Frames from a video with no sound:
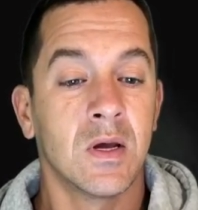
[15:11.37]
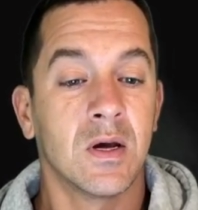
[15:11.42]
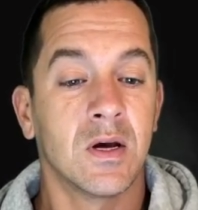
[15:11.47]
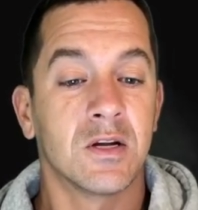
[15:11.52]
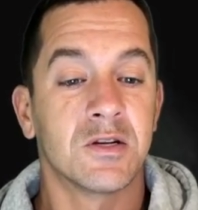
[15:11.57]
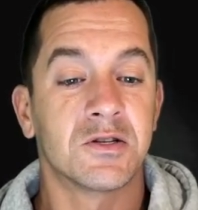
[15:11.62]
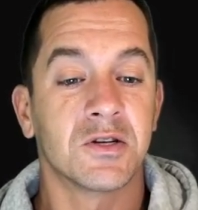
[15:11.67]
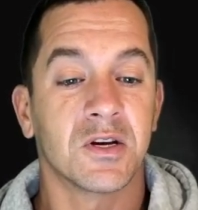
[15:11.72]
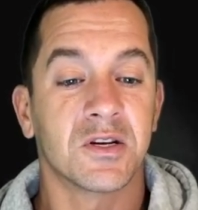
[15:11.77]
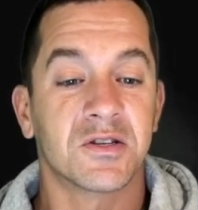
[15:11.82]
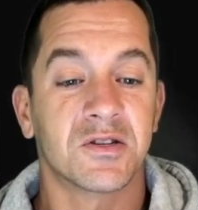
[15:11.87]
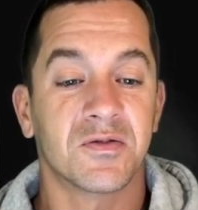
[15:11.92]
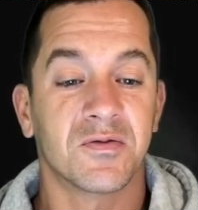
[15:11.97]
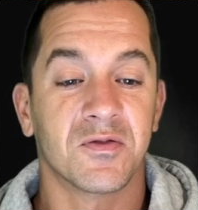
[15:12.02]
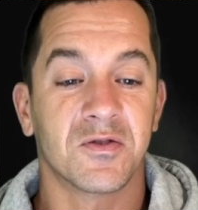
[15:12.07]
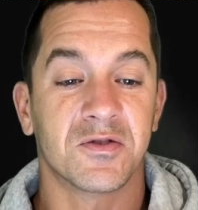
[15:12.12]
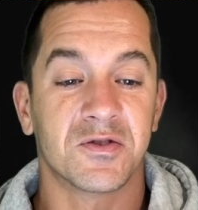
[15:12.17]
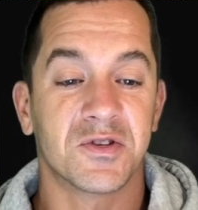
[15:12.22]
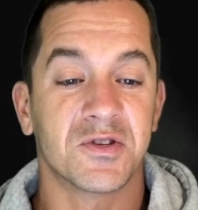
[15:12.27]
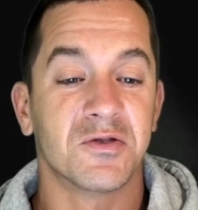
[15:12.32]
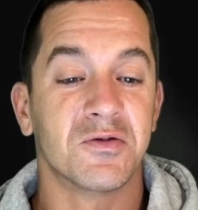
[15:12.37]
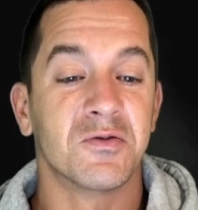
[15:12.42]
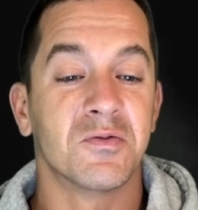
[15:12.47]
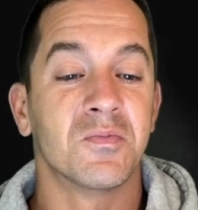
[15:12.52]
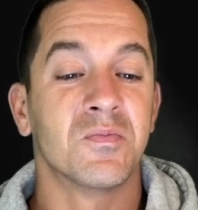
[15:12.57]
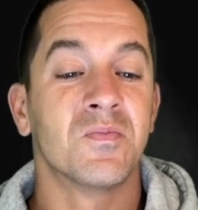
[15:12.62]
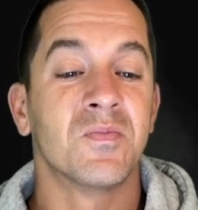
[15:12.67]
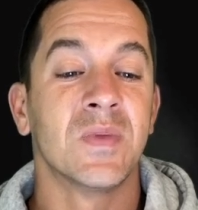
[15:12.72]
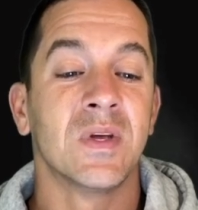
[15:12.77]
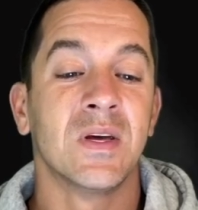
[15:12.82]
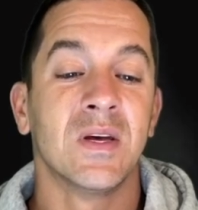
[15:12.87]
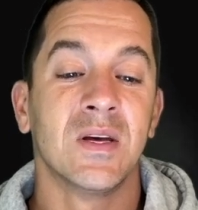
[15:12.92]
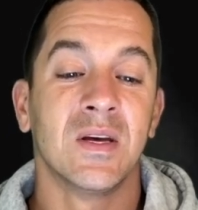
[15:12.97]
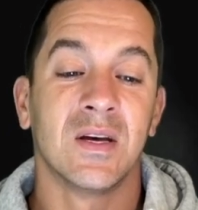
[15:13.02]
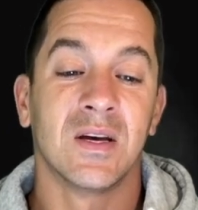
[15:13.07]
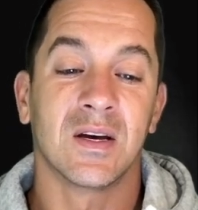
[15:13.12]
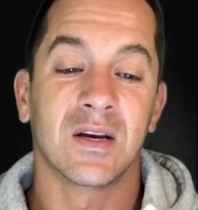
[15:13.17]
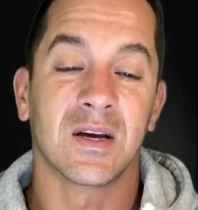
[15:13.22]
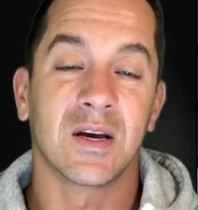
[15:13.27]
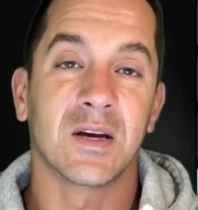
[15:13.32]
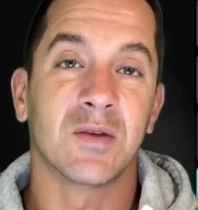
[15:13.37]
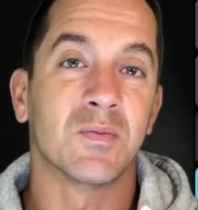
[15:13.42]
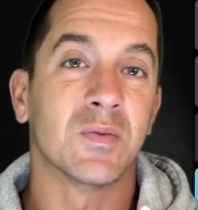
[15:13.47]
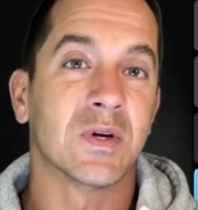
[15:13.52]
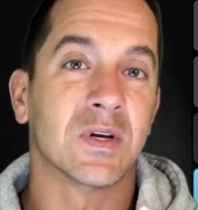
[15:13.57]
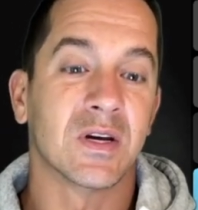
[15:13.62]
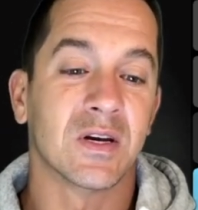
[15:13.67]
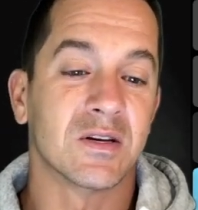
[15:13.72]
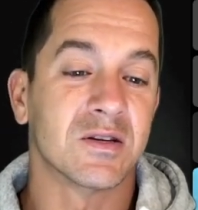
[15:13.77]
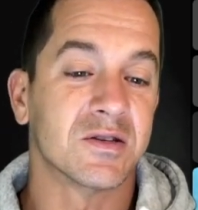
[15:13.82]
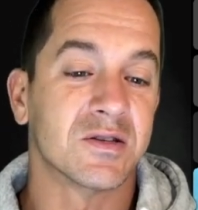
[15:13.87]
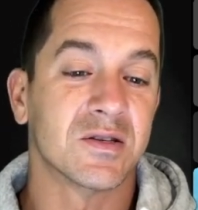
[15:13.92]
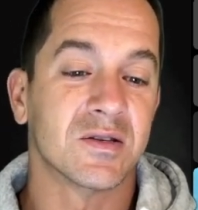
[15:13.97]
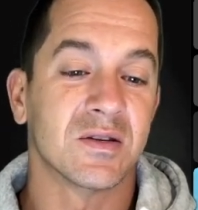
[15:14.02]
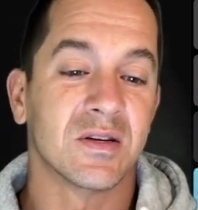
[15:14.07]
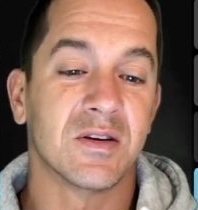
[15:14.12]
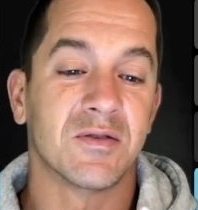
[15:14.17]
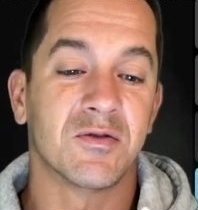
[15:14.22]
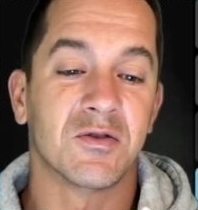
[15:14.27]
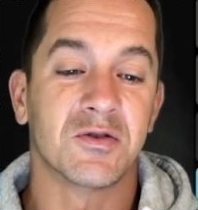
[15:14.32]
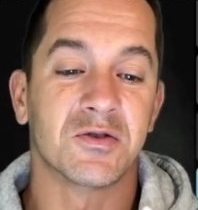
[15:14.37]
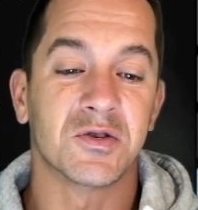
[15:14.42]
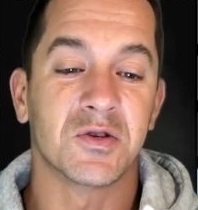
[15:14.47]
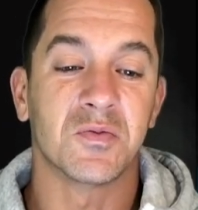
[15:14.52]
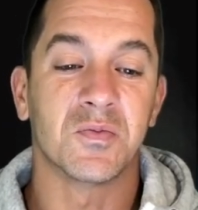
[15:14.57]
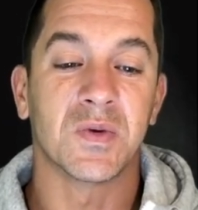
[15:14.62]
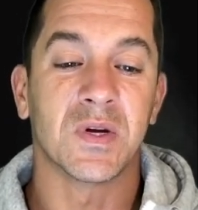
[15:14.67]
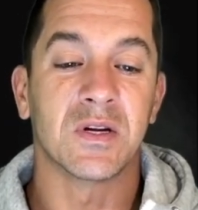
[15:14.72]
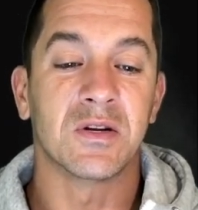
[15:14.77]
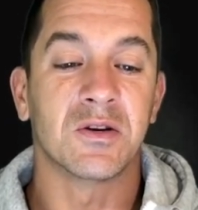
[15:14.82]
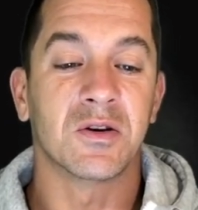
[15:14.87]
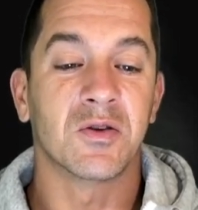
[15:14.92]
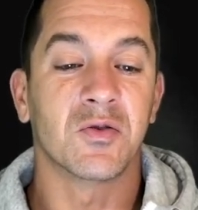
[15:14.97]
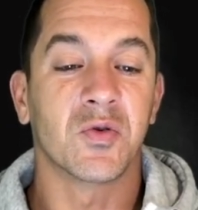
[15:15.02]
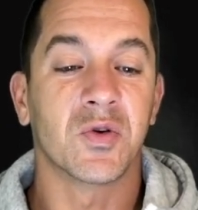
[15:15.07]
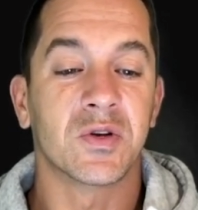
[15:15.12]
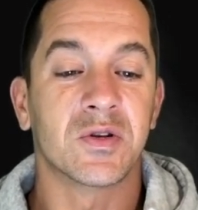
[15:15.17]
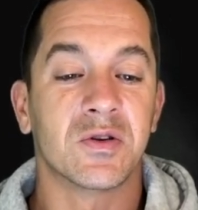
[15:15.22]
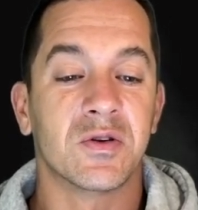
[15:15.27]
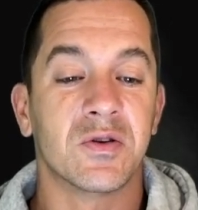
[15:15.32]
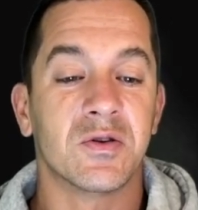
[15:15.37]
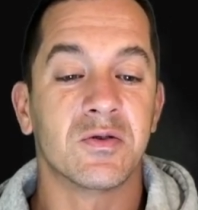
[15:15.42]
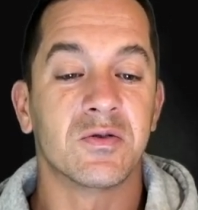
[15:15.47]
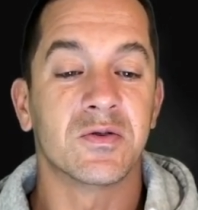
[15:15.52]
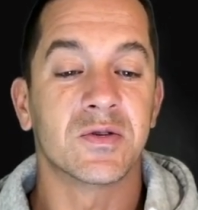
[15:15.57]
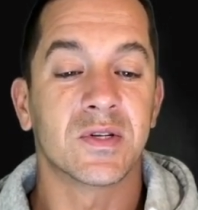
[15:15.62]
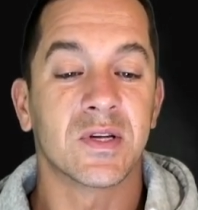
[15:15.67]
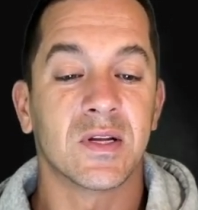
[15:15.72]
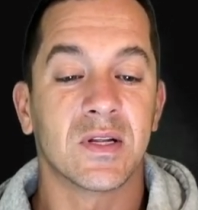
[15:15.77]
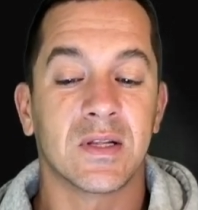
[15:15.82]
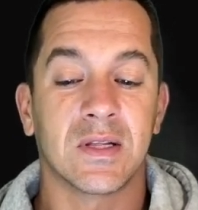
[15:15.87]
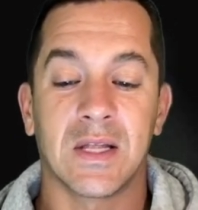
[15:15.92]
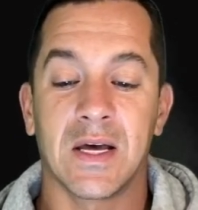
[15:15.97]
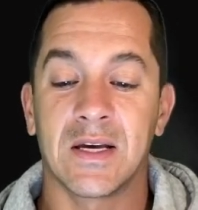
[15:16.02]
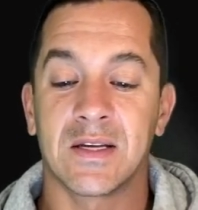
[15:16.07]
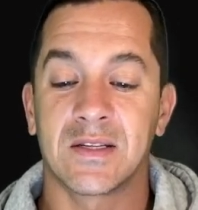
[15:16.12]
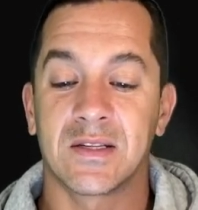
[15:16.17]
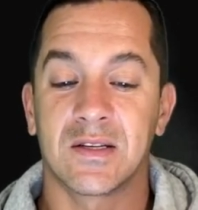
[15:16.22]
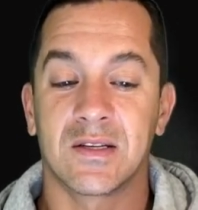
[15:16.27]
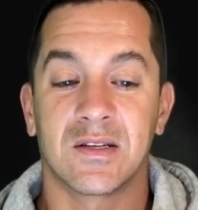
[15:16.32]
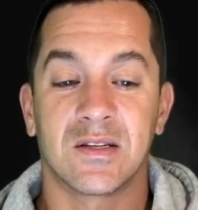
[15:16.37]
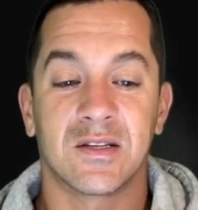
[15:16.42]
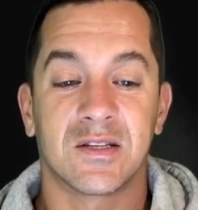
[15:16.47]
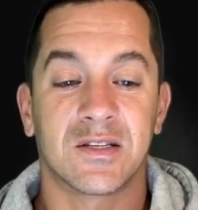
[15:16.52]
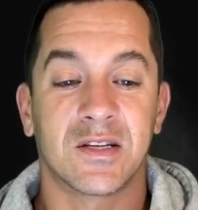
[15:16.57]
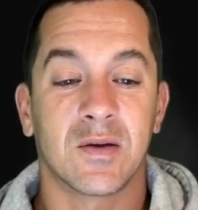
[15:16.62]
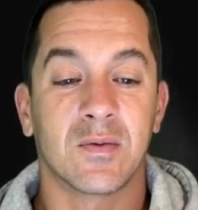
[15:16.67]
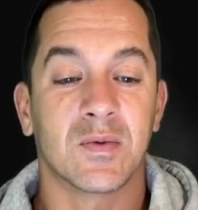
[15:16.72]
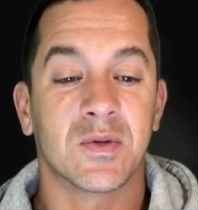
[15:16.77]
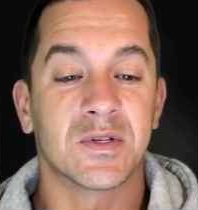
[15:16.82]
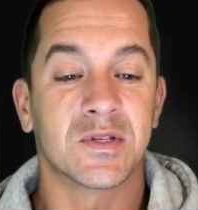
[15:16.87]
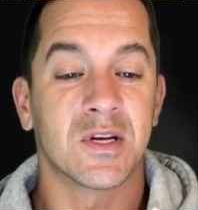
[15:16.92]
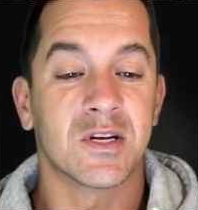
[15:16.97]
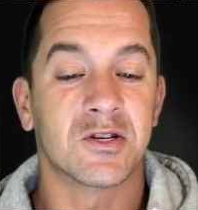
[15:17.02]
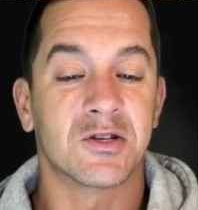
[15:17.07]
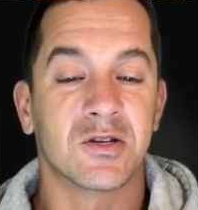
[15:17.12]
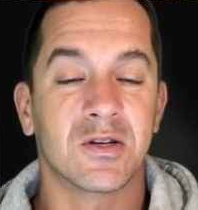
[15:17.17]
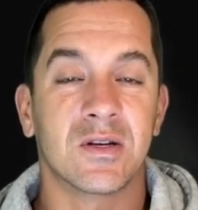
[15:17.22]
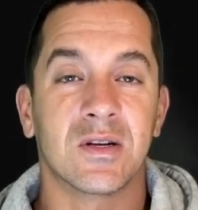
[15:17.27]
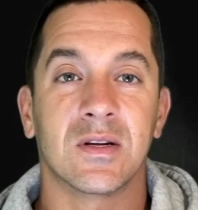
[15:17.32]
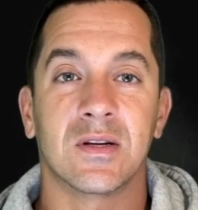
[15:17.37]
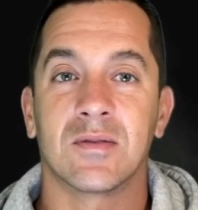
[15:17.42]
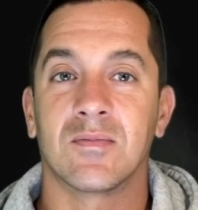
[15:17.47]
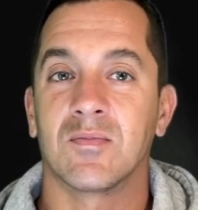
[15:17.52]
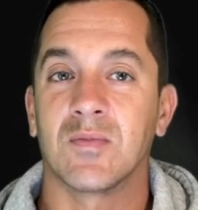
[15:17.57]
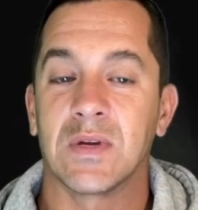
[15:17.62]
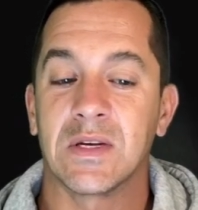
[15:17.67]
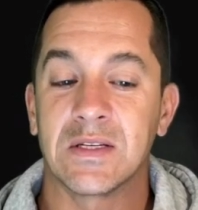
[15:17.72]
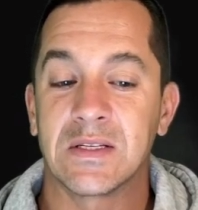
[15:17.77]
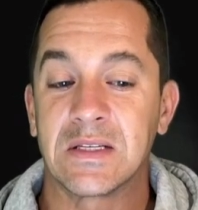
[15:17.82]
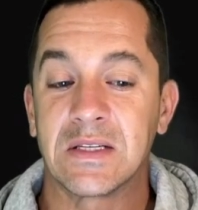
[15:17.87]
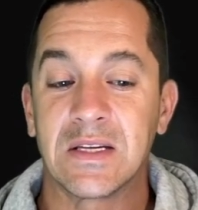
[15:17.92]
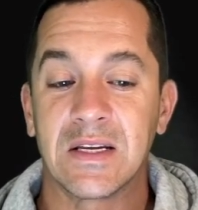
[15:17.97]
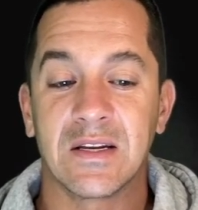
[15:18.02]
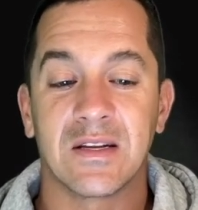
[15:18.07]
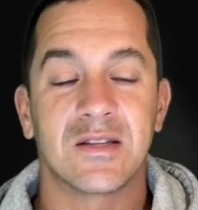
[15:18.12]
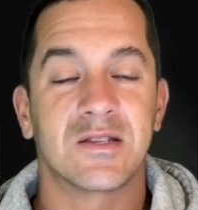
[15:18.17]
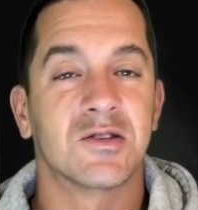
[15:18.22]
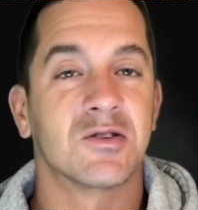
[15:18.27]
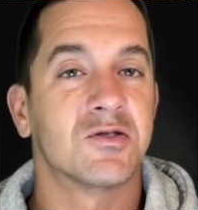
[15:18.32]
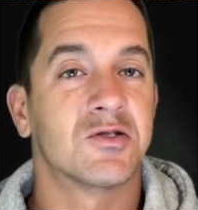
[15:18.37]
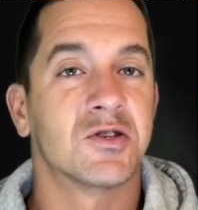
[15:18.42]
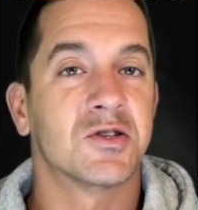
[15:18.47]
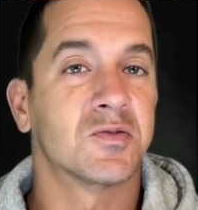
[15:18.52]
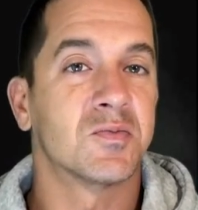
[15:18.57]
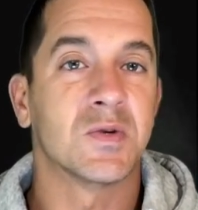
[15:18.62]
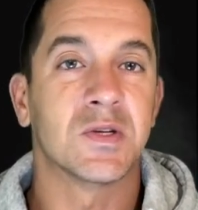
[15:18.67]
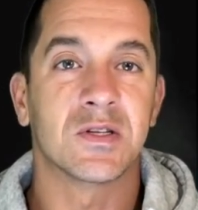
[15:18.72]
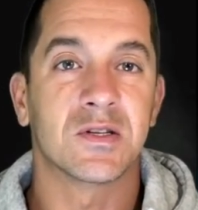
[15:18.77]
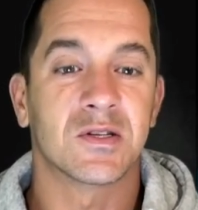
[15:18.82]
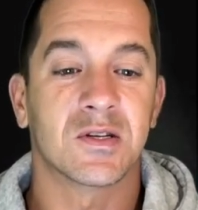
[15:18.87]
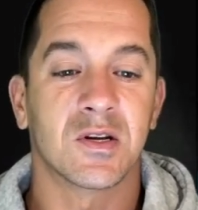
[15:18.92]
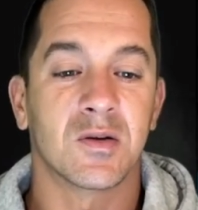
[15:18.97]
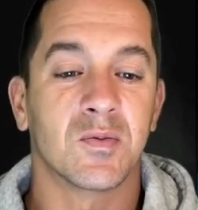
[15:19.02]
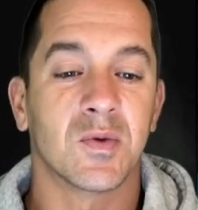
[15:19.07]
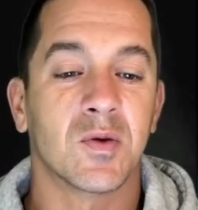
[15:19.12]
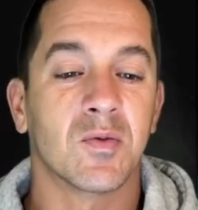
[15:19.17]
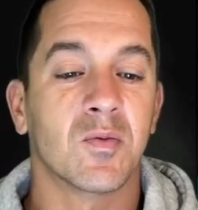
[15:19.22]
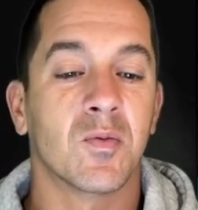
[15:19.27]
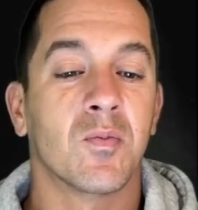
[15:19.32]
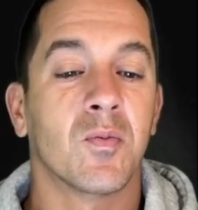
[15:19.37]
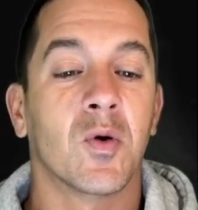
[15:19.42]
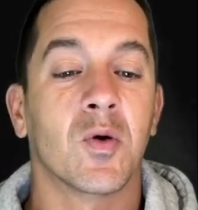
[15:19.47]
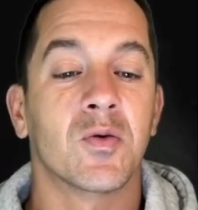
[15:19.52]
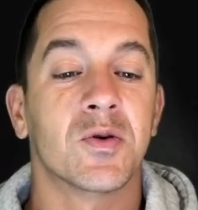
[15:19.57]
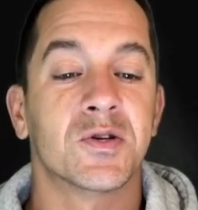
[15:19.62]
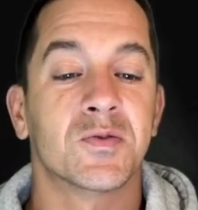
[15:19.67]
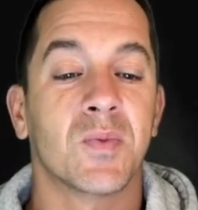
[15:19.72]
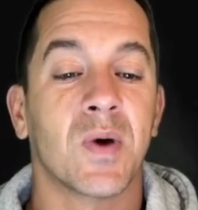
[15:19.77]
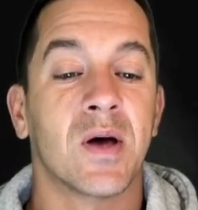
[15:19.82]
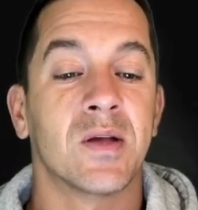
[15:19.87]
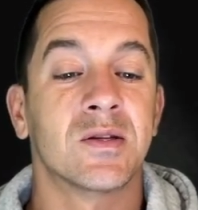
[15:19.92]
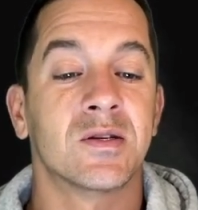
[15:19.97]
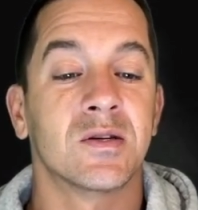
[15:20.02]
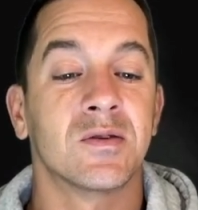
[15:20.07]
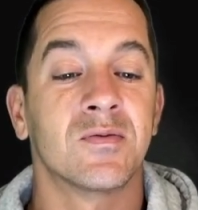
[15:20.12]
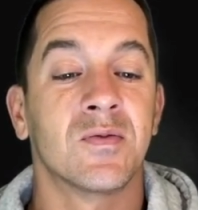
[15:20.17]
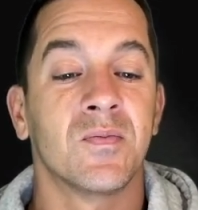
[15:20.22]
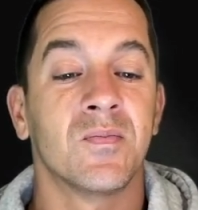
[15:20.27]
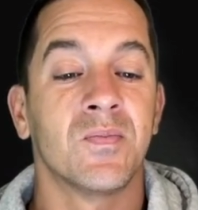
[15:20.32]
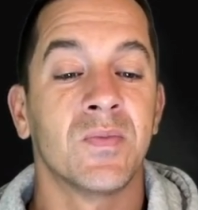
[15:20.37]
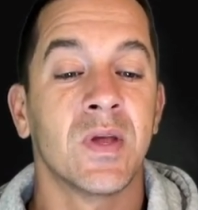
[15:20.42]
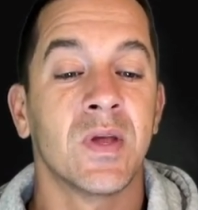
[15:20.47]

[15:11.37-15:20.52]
Adjust for zoom, again, because if you're zoomed in, you're going to use less stabilization is needed, so it just means it's going to be more responsive.